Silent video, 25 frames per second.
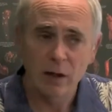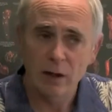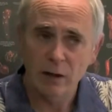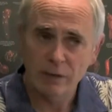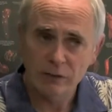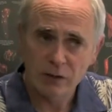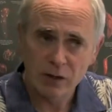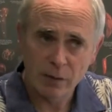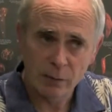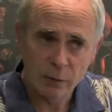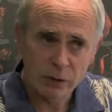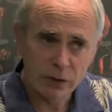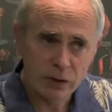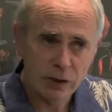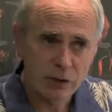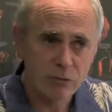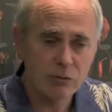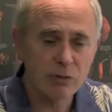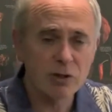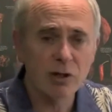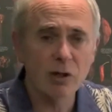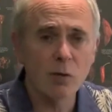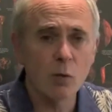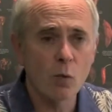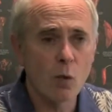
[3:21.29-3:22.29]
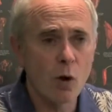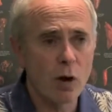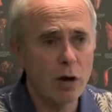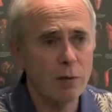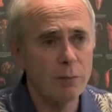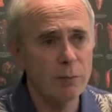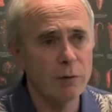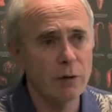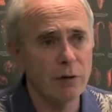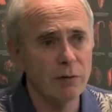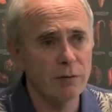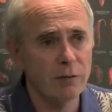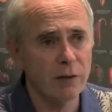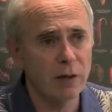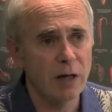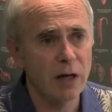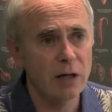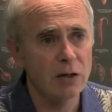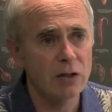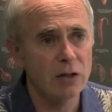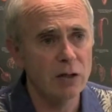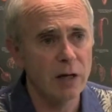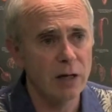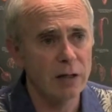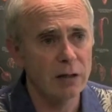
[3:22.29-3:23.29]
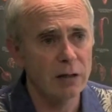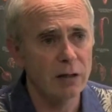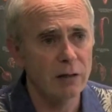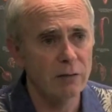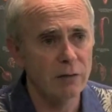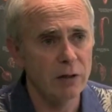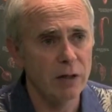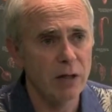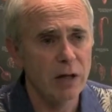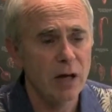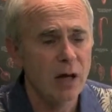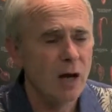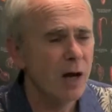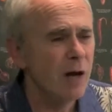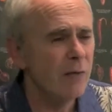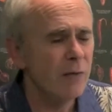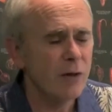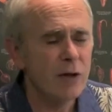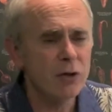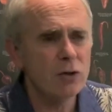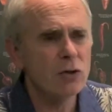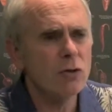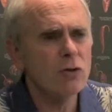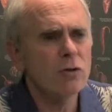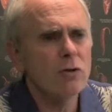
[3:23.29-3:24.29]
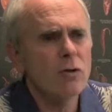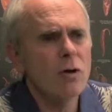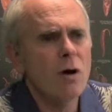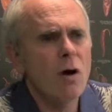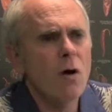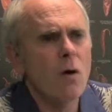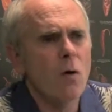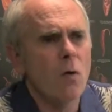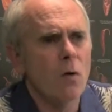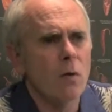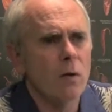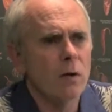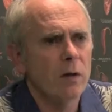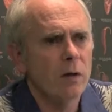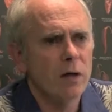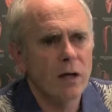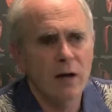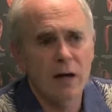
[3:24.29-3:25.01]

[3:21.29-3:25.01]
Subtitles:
If someone's interested in water purification activity, they should know,